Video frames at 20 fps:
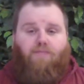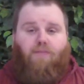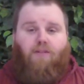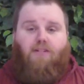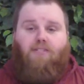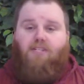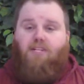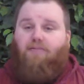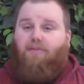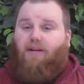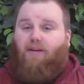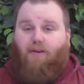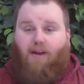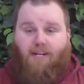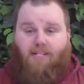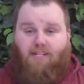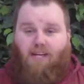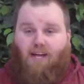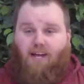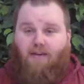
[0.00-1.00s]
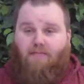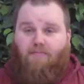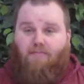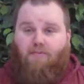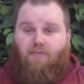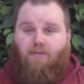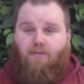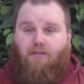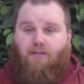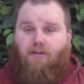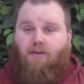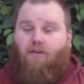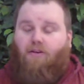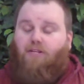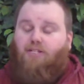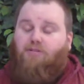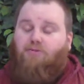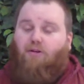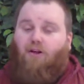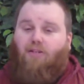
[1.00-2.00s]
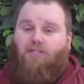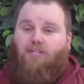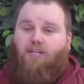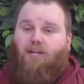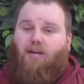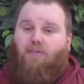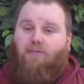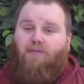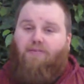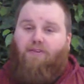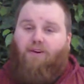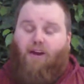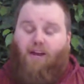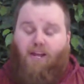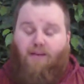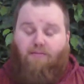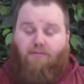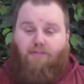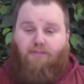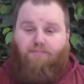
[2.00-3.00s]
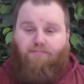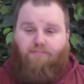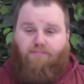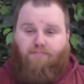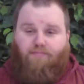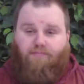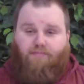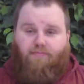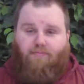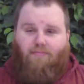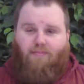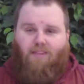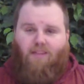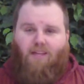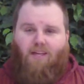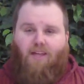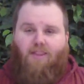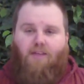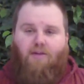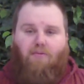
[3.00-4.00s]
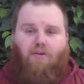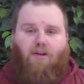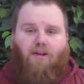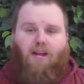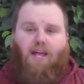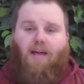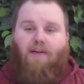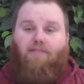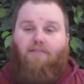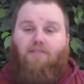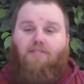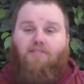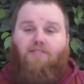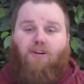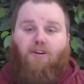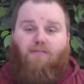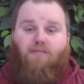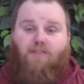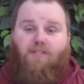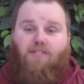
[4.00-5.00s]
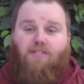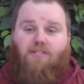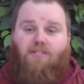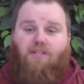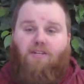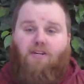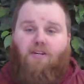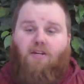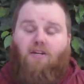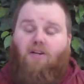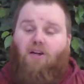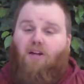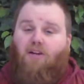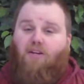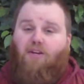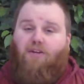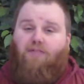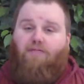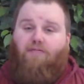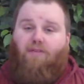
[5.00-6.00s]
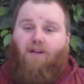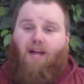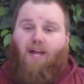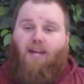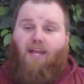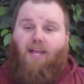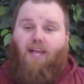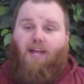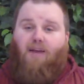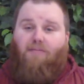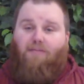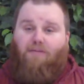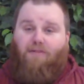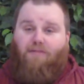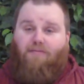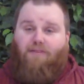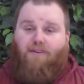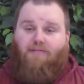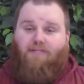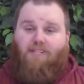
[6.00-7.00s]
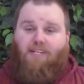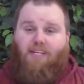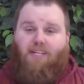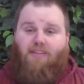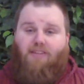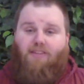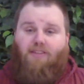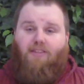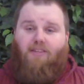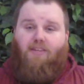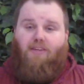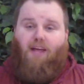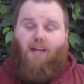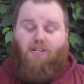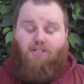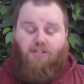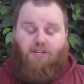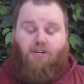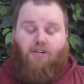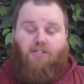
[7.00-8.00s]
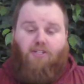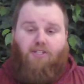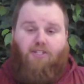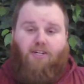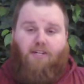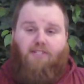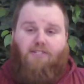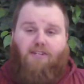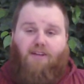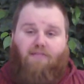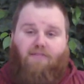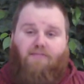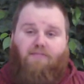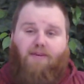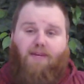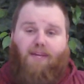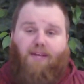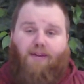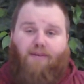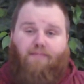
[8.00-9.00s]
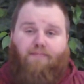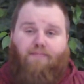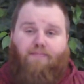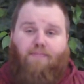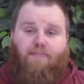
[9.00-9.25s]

It's going to be a great time. We'll encourage you all to come if you're able. And then we're going to have a service on Good Friday, April the 15th at church at 7 p.m.